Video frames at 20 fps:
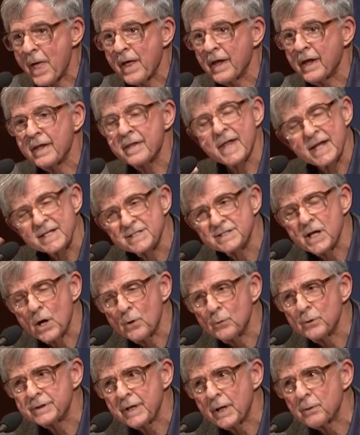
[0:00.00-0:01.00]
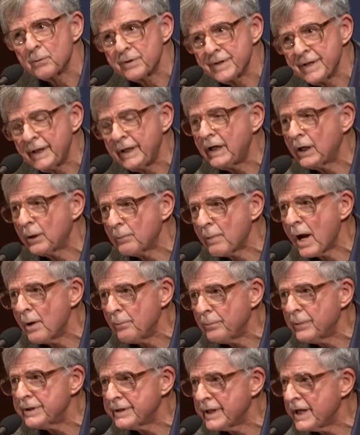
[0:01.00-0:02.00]
Now, that's not what they were thinking
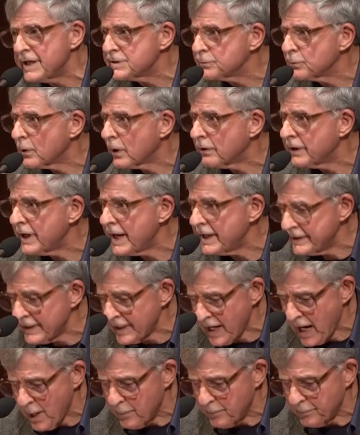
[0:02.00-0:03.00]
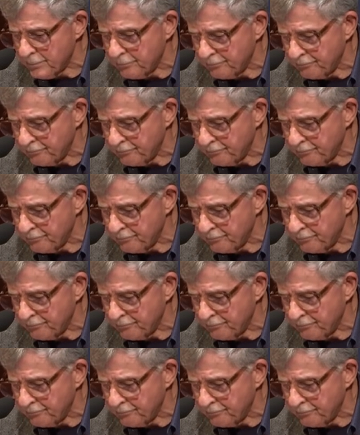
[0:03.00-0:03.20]
about, but that's where it ended up.